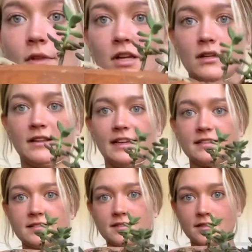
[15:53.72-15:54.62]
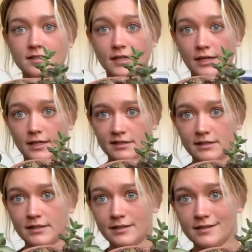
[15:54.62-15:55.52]
Let's talk
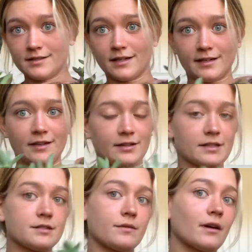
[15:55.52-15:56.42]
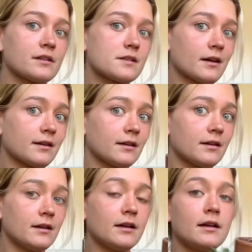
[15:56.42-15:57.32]
succulents for a second.
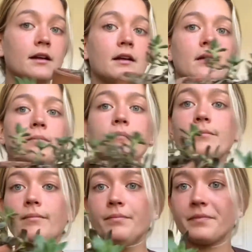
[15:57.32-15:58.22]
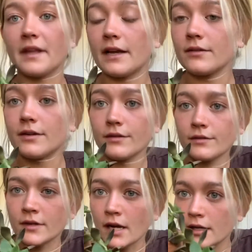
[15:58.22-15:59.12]
I don't know the
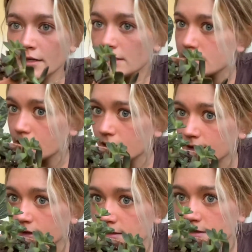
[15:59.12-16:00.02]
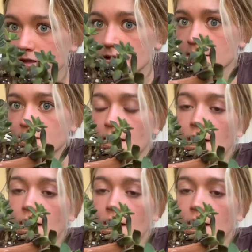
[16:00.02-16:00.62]
variety of succulent this is,